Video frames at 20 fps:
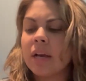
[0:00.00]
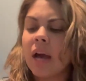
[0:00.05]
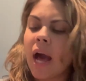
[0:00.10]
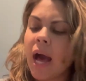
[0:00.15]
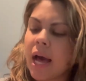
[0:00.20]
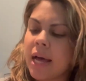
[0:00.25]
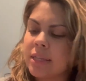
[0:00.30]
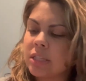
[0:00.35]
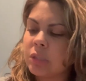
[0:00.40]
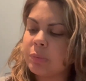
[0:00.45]

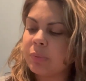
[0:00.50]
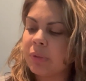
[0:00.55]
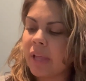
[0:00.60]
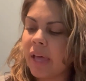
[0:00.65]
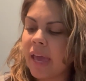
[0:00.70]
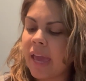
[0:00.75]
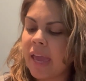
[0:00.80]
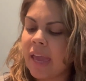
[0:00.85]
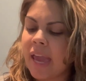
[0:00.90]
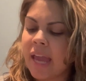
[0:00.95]

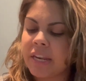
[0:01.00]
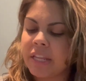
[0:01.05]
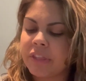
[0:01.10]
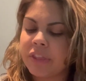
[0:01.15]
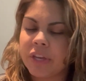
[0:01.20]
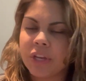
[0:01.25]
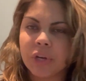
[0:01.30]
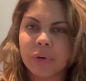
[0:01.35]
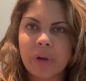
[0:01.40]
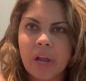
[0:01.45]
cosplay,
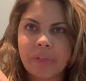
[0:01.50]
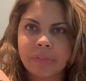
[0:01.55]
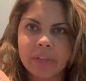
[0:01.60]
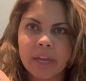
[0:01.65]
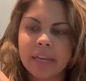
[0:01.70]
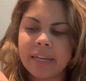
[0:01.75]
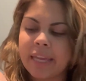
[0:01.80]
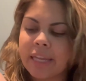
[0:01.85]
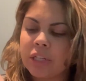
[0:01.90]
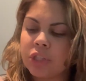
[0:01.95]
anything around
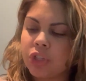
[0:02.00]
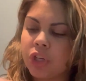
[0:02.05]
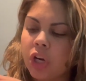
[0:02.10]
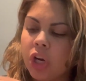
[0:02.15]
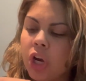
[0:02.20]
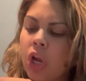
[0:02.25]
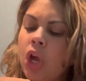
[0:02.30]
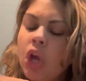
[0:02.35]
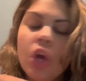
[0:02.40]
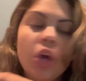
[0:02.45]
that
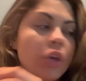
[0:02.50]
nature.